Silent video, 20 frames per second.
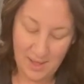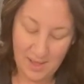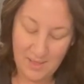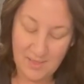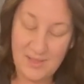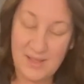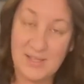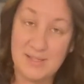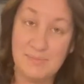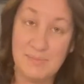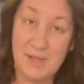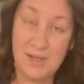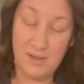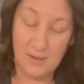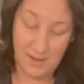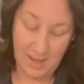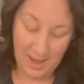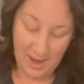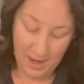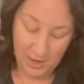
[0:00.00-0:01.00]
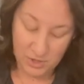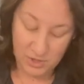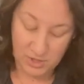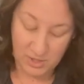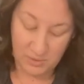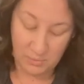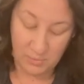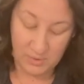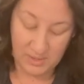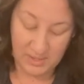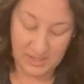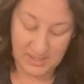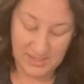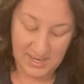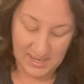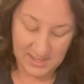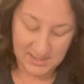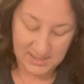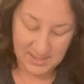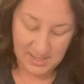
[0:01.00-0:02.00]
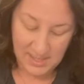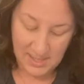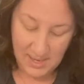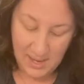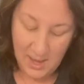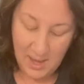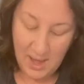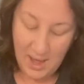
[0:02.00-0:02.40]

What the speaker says: this meal actually really tasty.